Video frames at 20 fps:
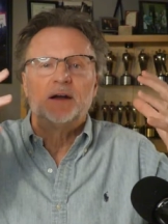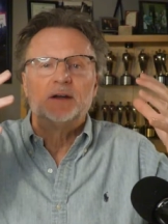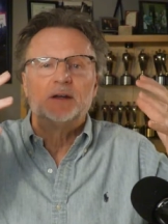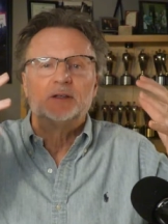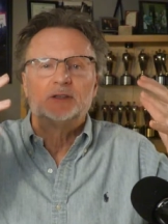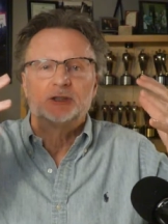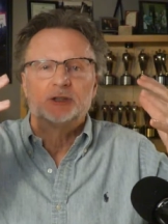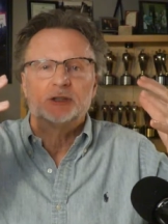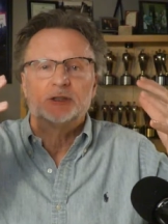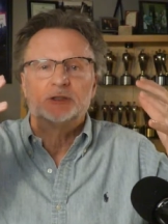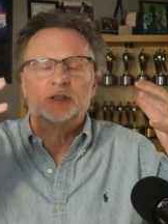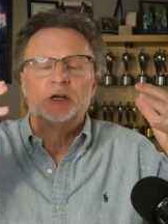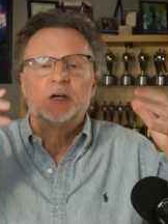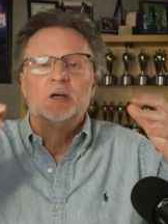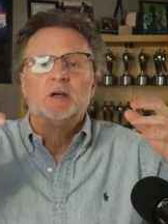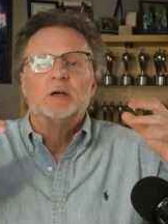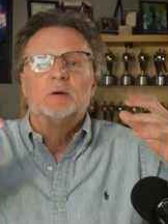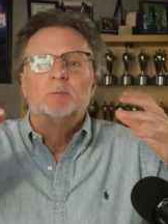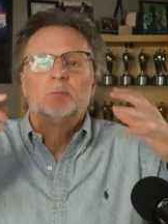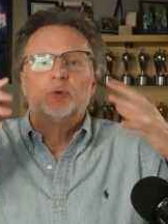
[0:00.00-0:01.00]
your church,
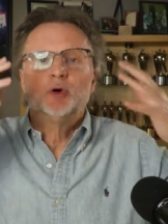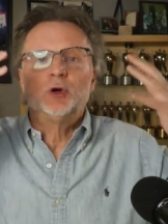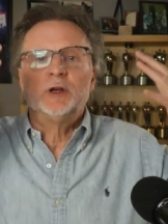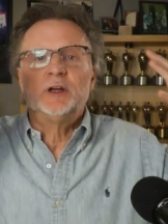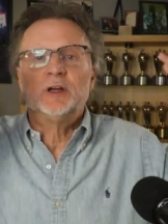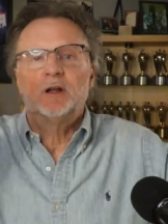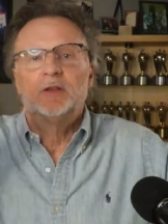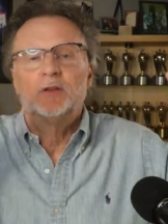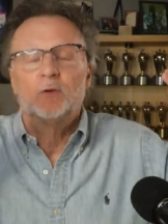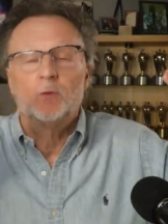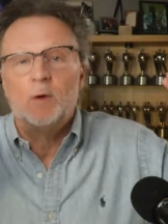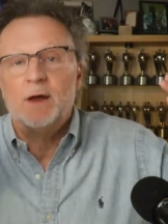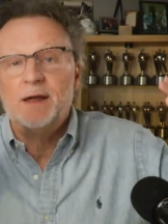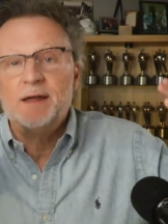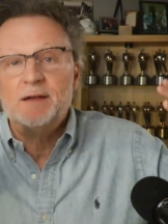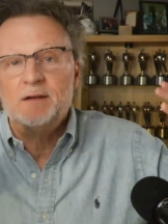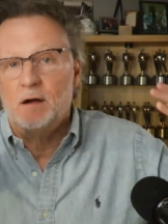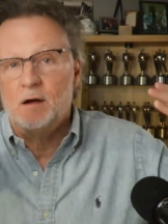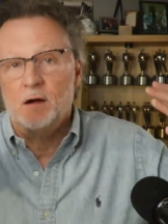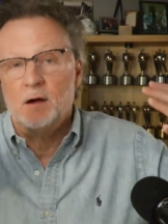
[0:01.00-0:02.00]
put it on the
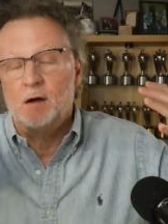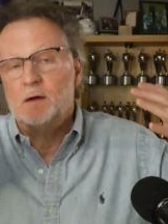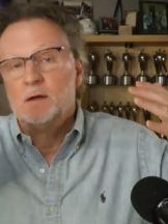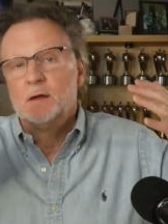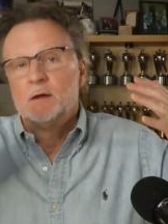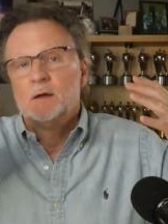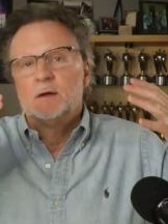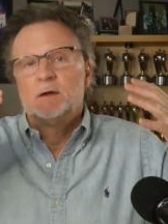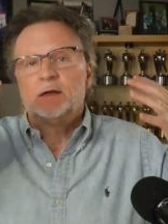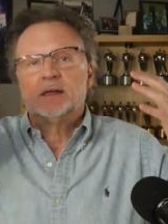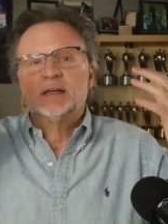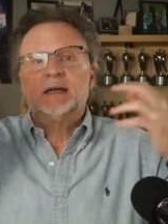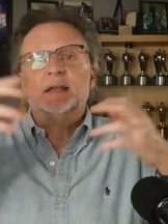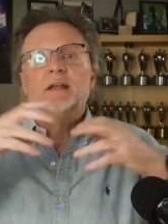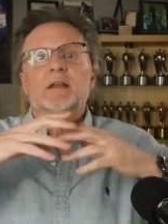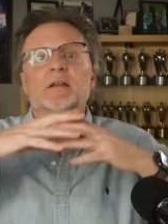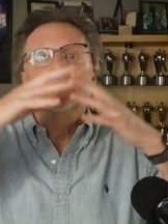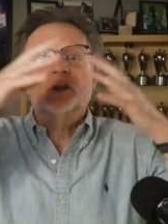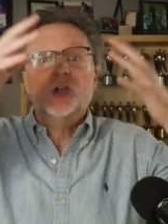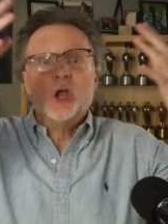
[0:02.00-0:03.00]
radar, get
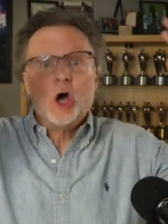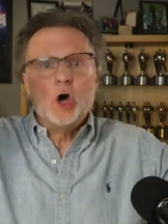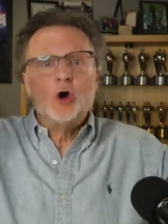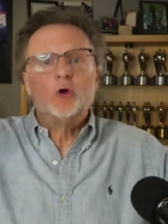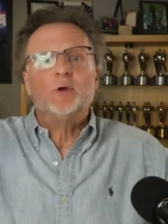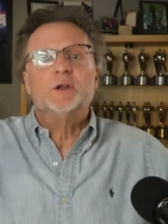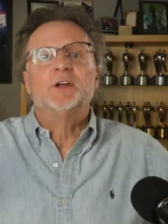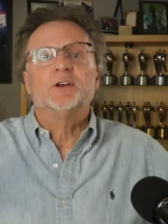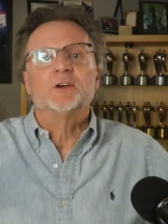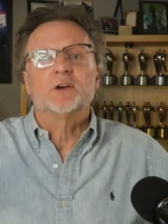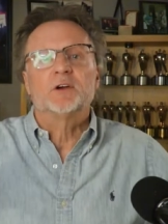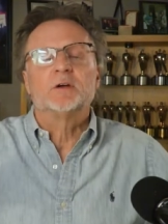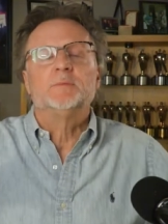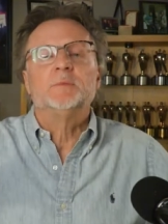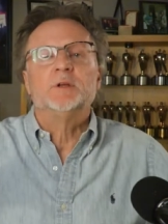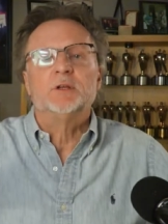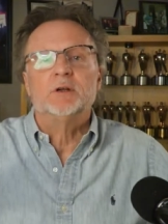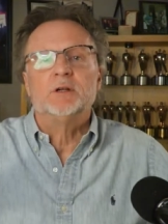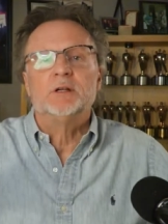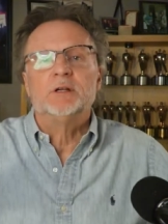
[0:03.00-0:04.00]
it known in your
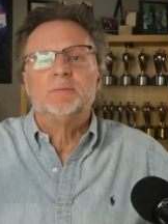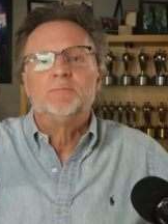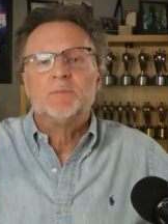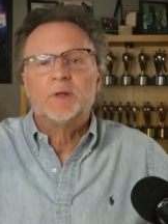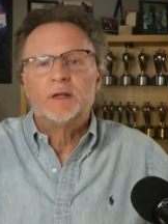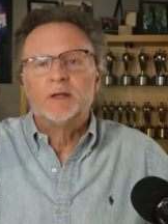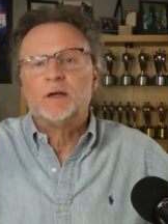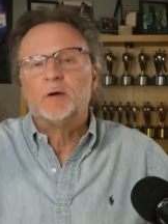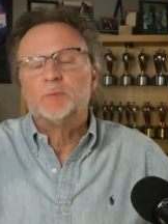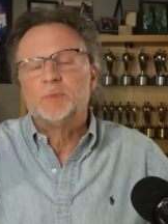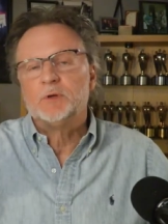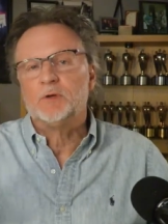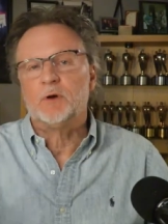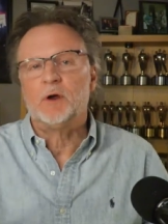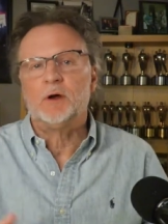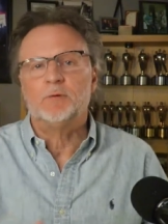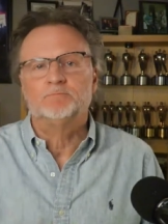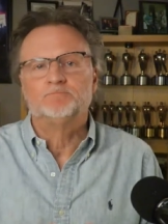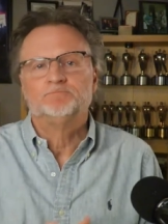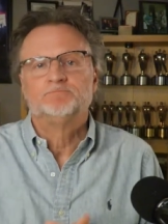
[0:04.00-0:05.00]
community, and help you grow.